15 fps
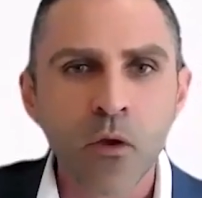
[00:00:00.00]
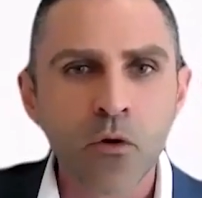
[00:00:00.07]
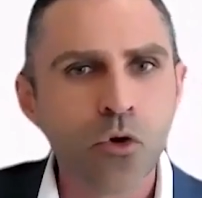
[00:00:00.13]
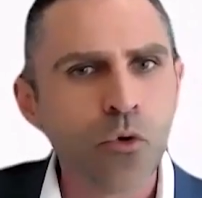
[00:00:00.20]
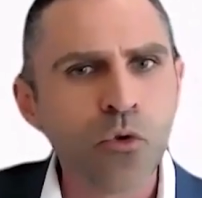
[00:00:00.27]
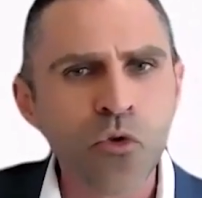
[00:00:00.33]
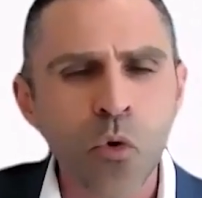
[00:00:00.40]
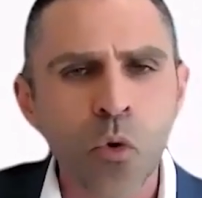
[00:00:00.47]

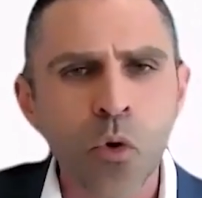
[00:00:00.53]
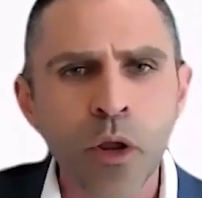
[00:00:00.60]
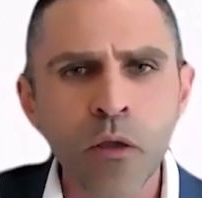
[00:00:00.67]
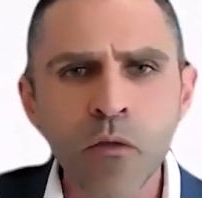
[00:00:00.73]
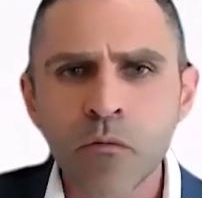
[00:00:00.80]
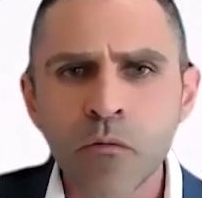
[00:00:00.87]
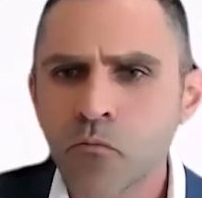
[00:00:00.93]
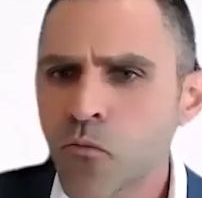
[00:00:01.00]
2
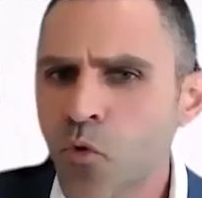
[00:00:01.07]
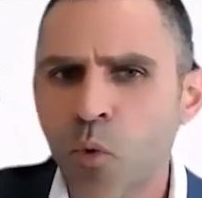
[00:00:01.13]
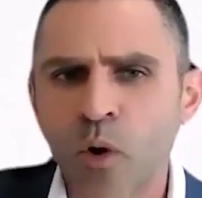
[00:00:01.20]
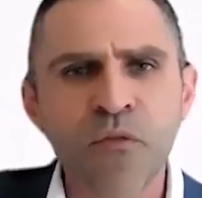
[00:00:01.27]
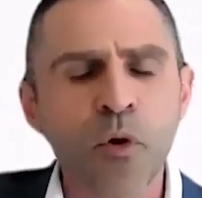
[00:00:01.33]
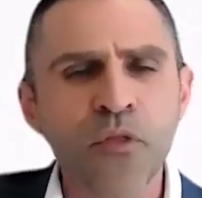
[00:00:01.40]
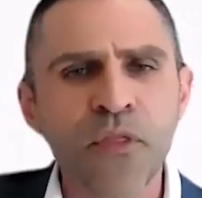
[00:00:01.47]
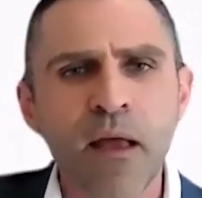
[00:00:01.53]
stories,
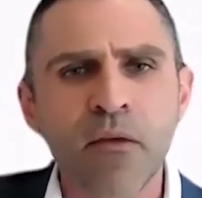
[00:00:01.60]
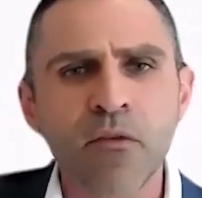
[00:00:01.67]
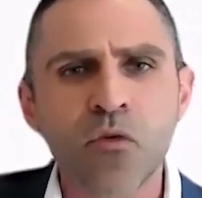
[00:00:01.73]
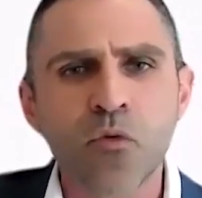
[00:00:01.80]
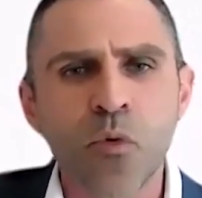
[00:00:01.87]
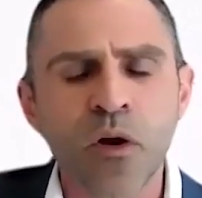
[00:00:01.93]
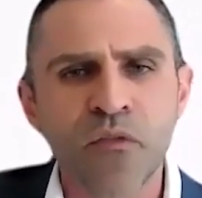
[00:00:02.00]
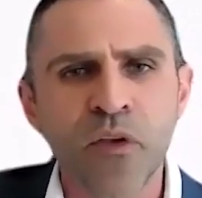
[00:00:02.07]
24,000
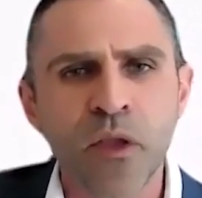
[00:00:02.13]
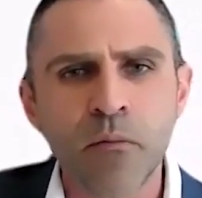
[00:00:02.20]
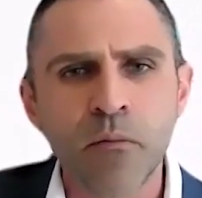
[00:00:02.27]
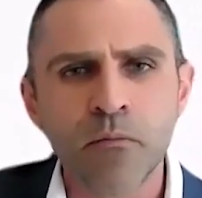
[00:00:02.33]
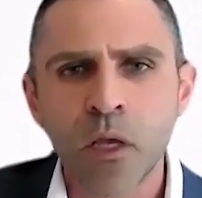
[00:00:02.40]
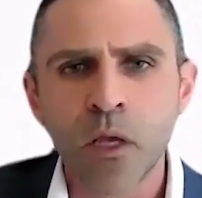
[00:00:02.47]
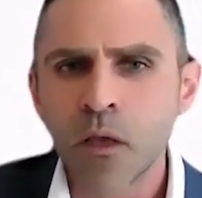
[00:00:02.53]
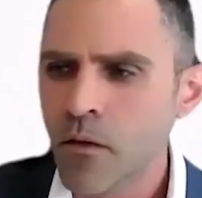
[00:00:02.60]
square
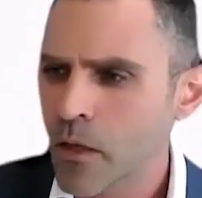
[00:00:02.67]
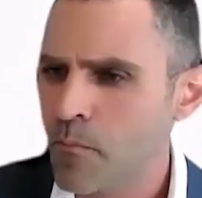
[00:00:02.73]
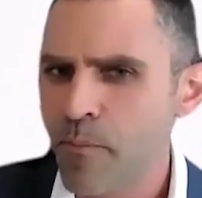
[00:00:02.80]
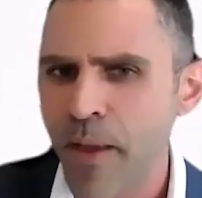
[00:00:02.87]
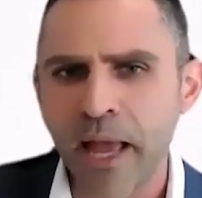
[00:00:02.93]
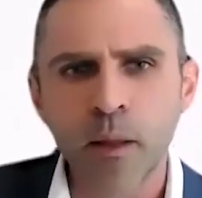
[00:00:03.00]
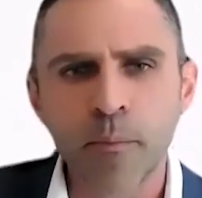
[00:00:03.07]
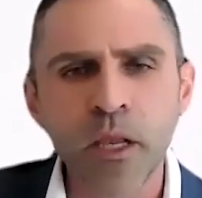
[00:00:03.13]
feet,
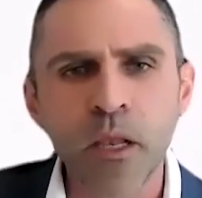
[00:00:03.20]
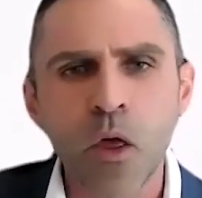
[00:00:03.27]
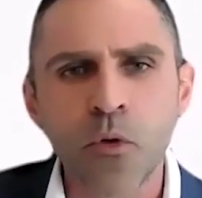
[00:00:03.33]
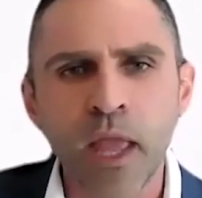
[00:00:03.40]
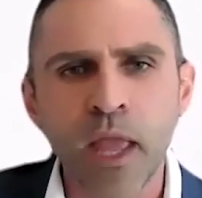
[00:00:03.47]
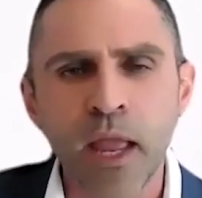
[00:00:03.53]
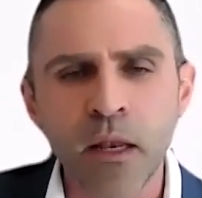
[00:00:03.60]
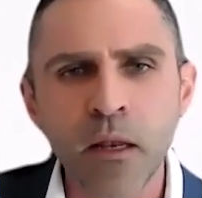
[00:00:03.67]
impeccably
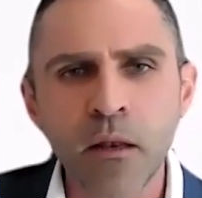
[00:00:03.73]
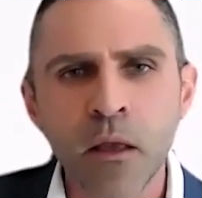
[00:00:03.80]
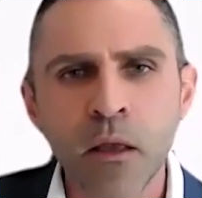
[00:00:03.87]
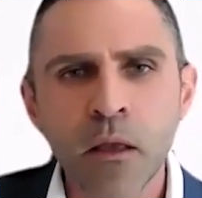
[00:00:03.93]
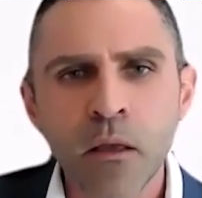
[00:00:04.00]
located.